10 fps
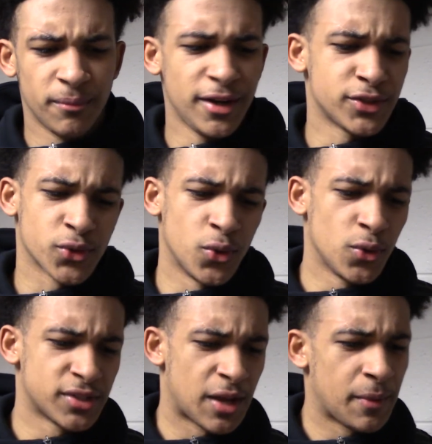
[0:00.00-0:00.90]
Many
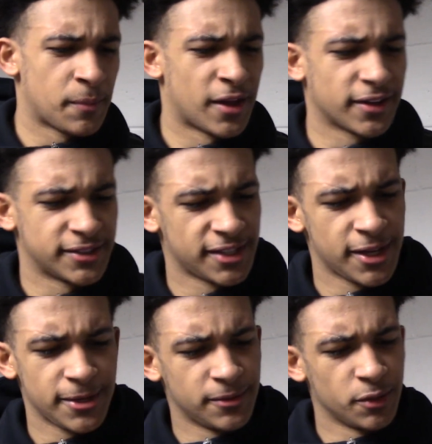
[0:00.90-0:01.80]
schools. I'm not gonna
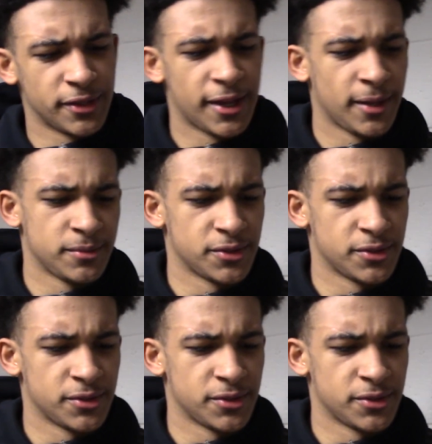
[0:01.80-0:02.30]
say no names.